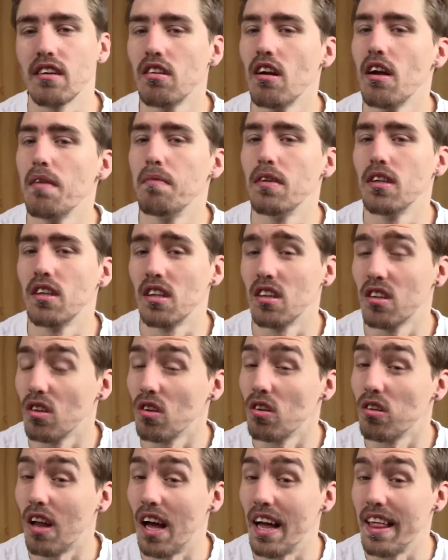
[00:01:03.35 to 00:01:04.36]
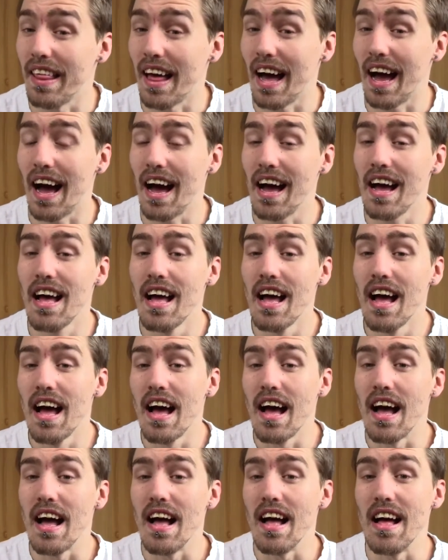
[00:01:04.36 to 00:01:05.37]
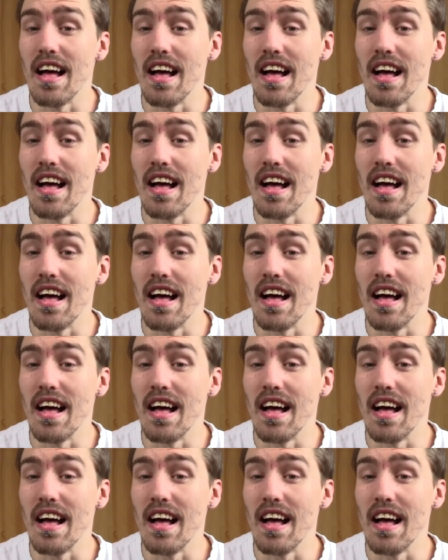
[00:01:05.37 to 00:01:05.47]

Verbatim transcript: Christmas and stuff like that,